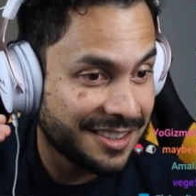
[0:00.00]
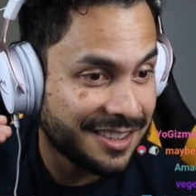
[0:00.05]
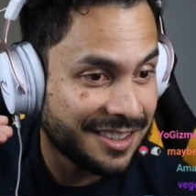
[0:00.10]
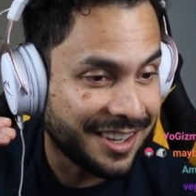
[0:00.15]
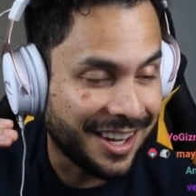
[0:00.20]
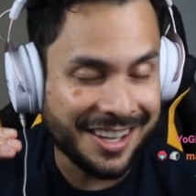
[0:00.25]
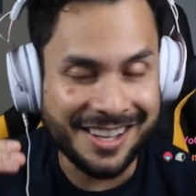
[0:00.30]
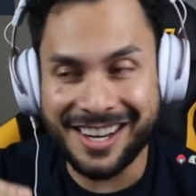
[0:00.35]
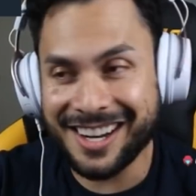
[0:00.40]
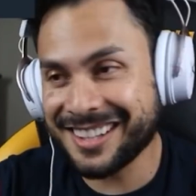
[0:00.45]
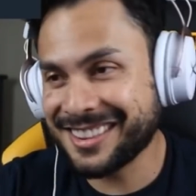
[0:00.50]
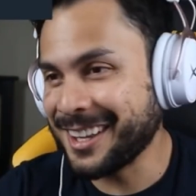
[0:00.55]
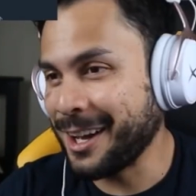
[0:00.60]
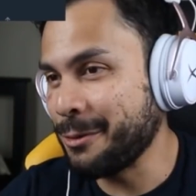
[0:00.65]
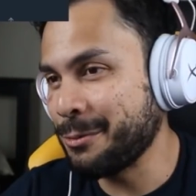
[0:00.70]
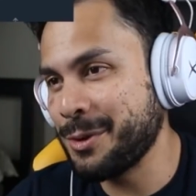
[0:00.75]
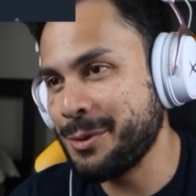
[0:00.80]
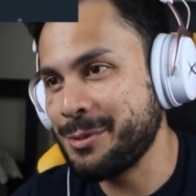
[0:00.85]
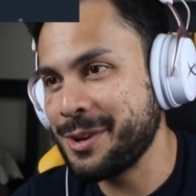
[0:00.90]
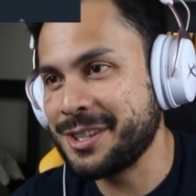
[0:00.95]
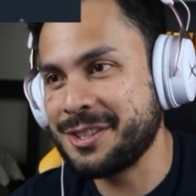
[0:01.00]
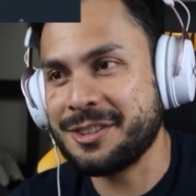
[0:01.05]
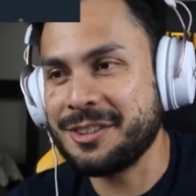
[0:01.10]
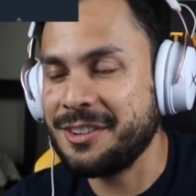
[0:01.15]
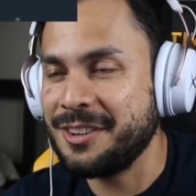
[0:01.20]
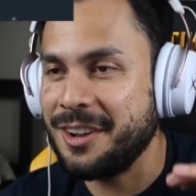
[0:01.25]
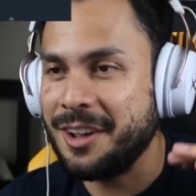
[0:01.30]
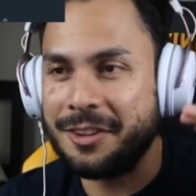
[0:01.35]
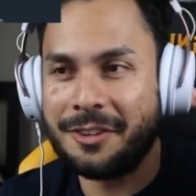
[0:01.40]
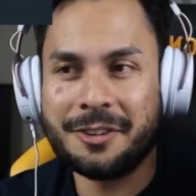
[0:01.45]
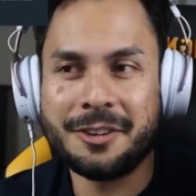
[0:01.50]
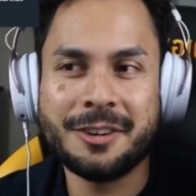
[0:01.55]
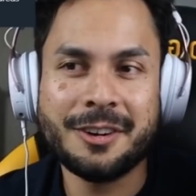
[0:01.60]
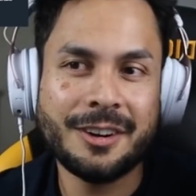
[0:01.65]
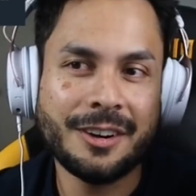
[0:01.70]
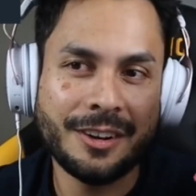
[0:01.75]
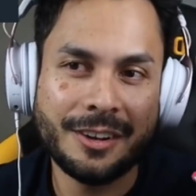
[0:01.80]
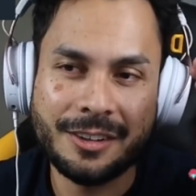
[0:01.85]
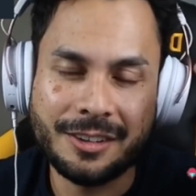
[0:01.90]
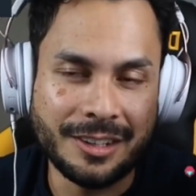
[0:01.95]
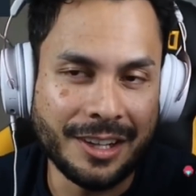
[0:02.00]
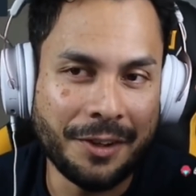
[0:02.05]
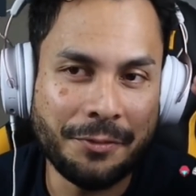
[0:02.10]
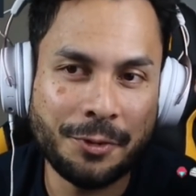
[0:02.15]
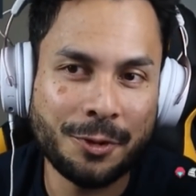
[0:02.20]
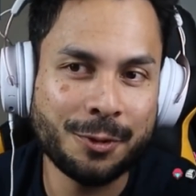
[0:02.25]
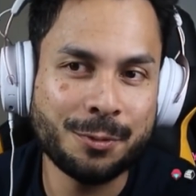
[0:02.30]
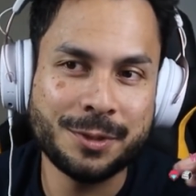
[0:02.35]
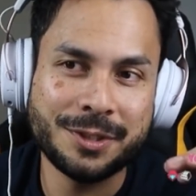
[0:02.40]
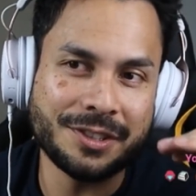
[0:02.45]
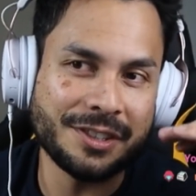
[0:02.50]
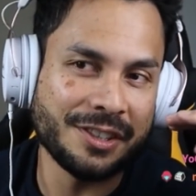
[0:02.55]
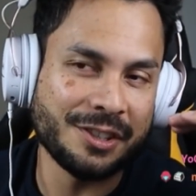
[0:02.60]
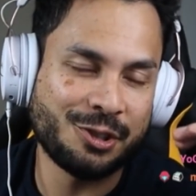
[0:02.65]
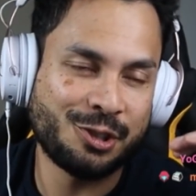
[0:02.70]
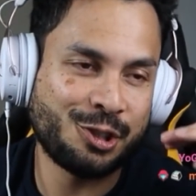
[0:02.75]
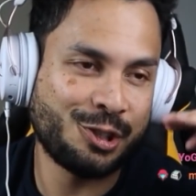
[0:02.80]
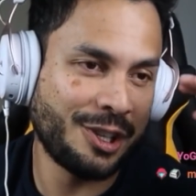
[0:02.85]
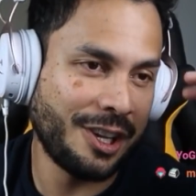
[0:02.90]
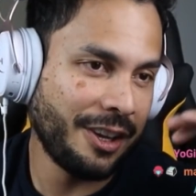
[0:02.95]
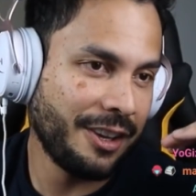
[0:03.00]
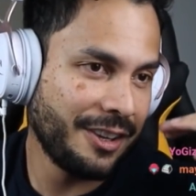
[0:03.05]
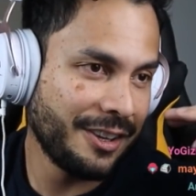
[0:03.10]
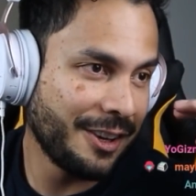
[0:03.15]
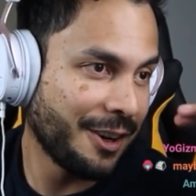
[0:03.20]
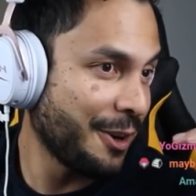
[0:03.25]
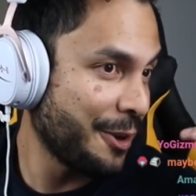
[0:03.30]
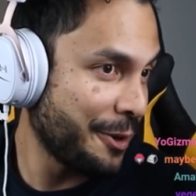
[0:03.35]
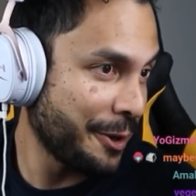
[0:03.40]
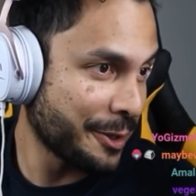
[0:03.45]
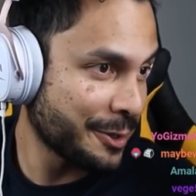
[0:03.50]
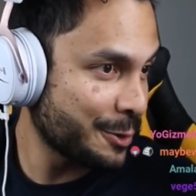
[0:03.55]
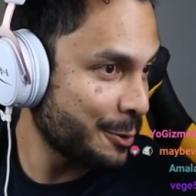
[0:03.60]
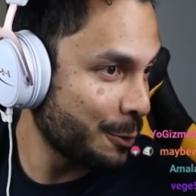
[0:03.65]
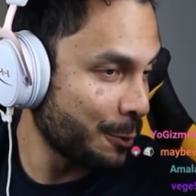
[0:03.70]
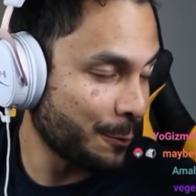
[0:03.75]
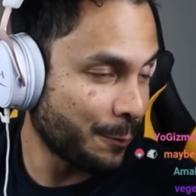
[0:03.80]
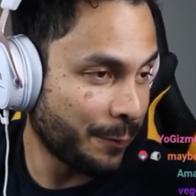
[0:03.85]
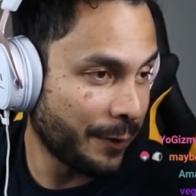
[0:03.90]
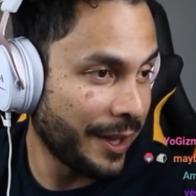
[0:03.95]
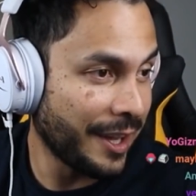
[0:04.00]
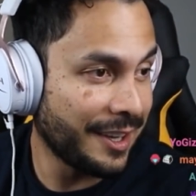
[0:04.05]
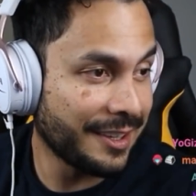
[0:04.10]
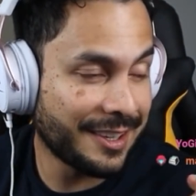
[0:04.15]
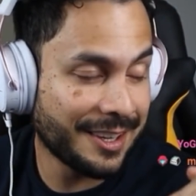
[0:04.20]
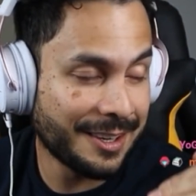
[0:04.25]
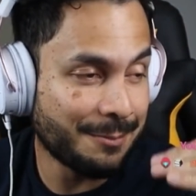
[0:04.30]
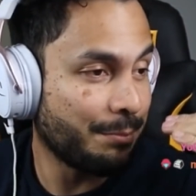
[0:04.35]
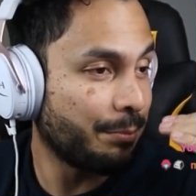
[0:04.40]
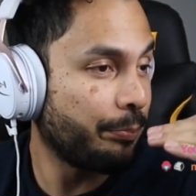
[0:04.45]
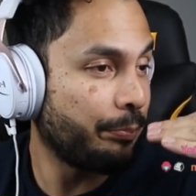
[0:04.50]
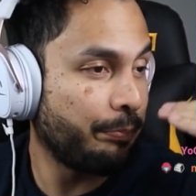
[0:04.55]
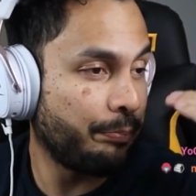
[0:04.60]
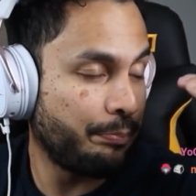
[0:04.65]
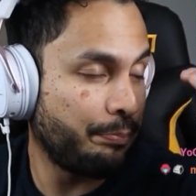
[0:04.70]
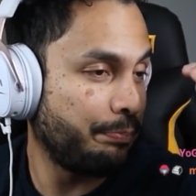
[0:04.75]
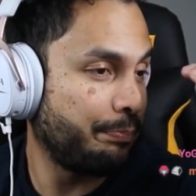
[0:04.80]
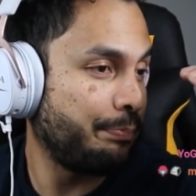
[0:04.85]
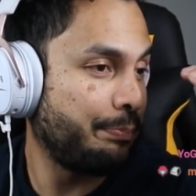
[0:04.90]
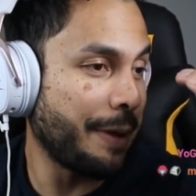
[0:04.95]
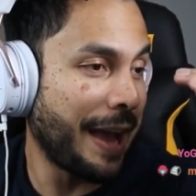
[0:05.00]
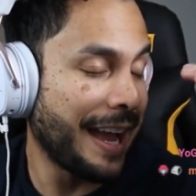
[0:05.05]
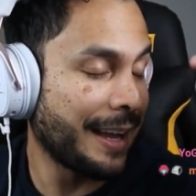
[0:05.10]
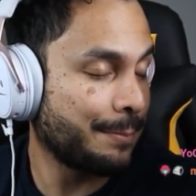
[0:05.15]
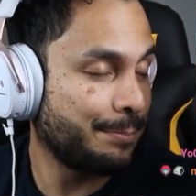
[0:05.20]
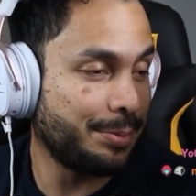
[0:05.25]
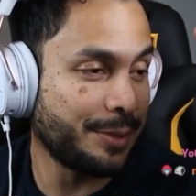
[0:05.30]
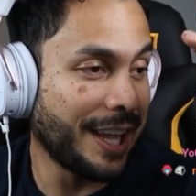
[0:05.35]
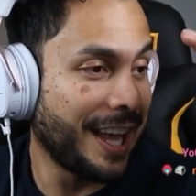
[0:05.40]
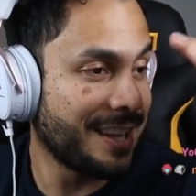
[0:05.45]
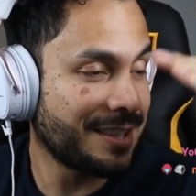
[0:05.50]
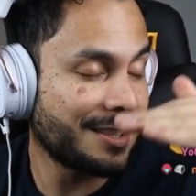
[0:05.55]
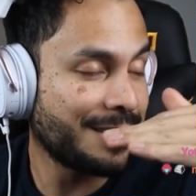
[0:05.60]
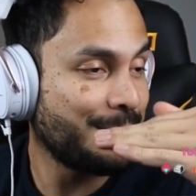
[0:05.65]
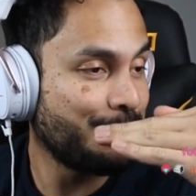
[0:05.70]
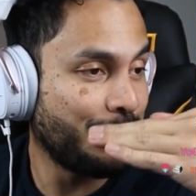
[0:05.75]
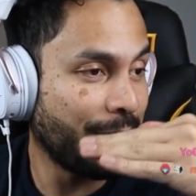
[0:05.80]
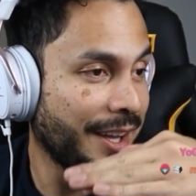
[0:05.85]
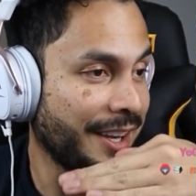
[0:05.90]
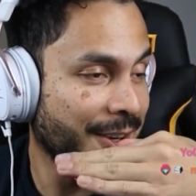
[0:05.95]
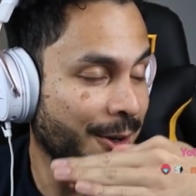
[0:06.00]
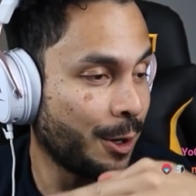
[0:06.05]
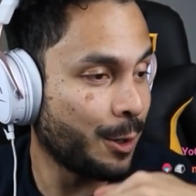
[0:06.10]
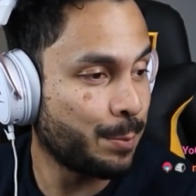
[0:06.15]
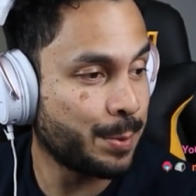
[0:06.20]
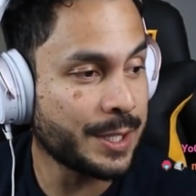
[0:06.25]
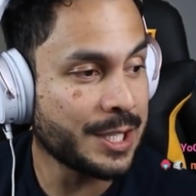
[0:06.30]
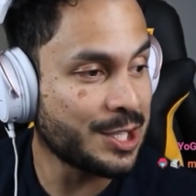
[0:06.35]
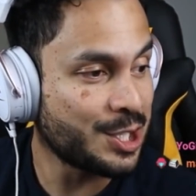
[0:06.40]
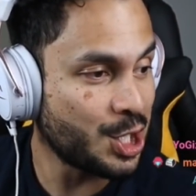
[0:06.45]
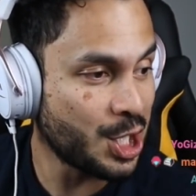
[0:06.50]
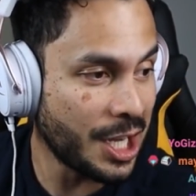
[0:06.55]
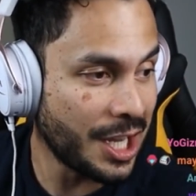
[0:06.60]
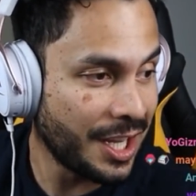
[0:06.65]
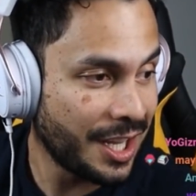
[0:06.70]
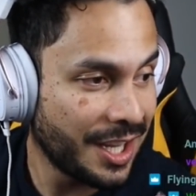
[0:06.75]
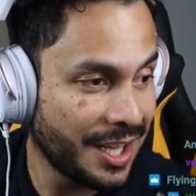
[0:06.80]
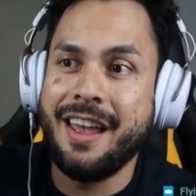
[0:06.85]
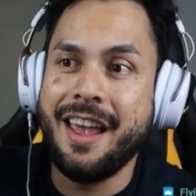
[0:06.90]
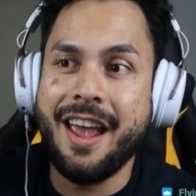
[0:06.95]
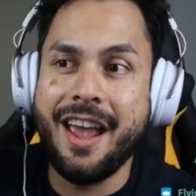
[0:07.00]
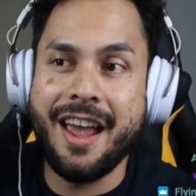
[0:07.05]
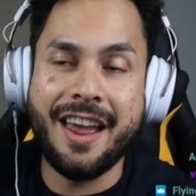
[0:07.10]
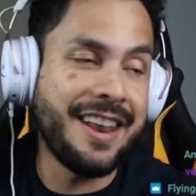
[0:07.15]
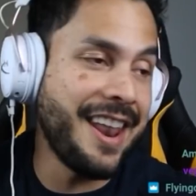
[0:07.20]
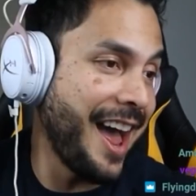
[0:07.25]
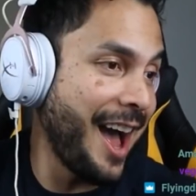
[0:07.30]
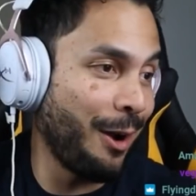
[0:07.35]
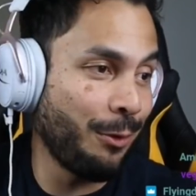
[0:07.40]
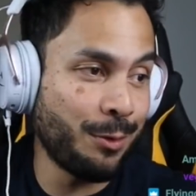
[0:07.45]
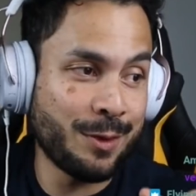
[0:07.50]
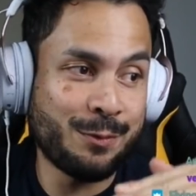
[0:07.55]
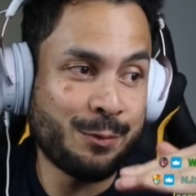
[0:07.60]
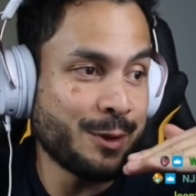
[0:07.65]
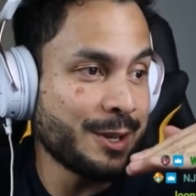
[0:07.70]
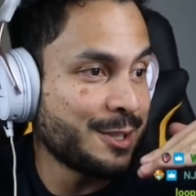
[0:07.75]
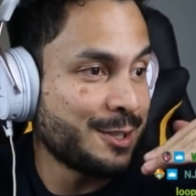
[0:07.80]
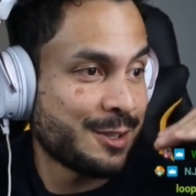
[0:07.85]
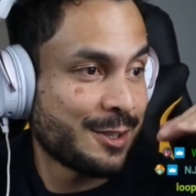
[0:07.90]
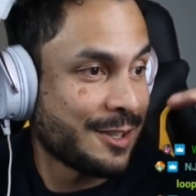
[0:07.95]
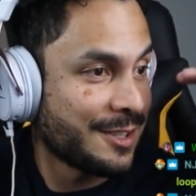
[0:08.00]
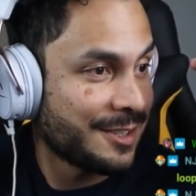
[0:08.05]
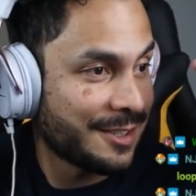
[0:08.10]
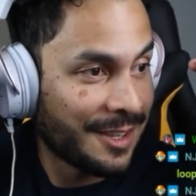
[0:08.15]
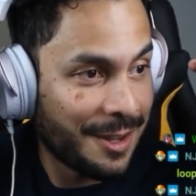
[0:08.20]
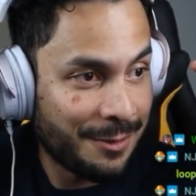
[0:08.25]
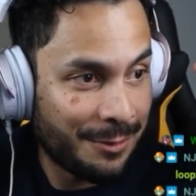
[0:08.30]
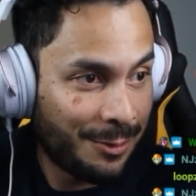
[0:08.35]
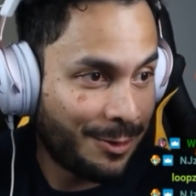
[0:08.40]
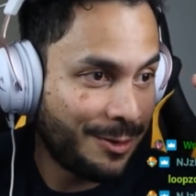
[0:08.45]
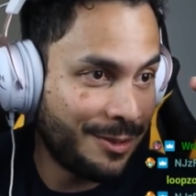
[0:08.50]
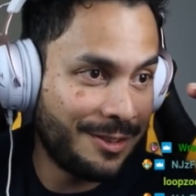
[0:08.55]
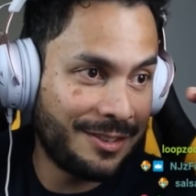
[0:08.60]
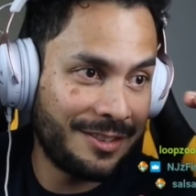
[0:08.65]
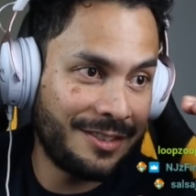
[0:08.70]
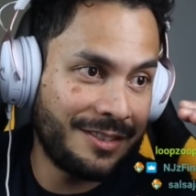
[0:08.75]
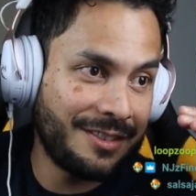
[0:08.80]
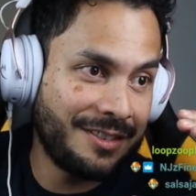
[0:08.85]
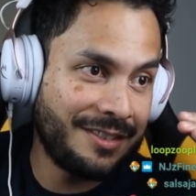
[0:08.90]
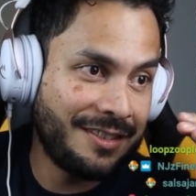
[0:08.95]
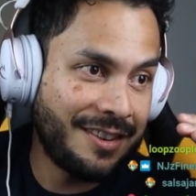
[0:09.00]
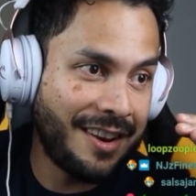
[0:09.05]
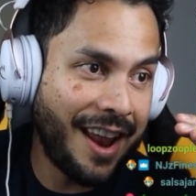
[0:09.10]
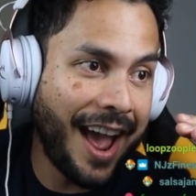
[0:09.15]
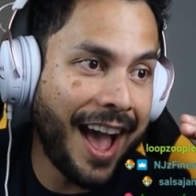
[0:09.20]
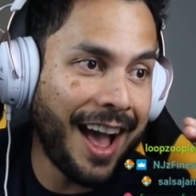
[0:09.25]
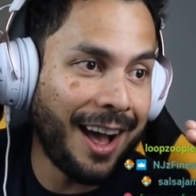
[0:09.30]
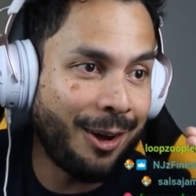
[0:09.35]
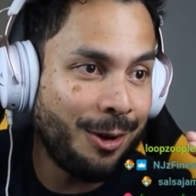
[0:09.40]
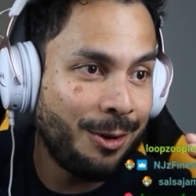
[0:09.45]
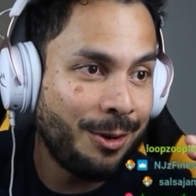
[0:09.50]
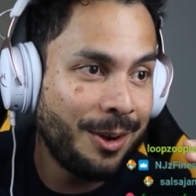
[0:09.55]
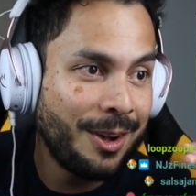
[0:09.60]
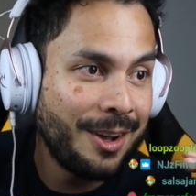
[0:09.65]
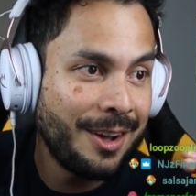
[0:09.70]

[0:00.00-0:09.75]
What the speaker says: And then I thought we reached another level with the shit in an industrial fan getting back blasted by an RPG. And now we've reached this level. Now,